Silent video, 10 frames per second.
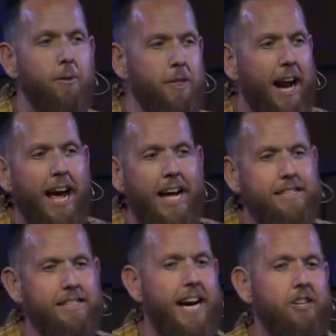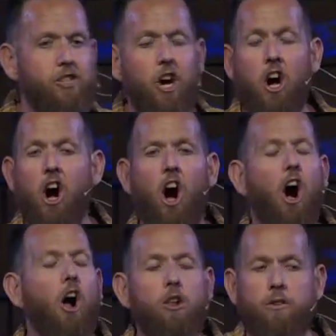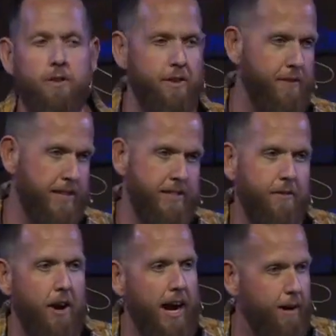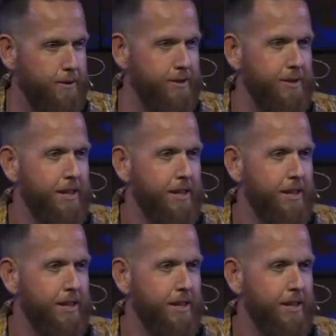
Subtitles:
that I had stashed all over the vents of our house.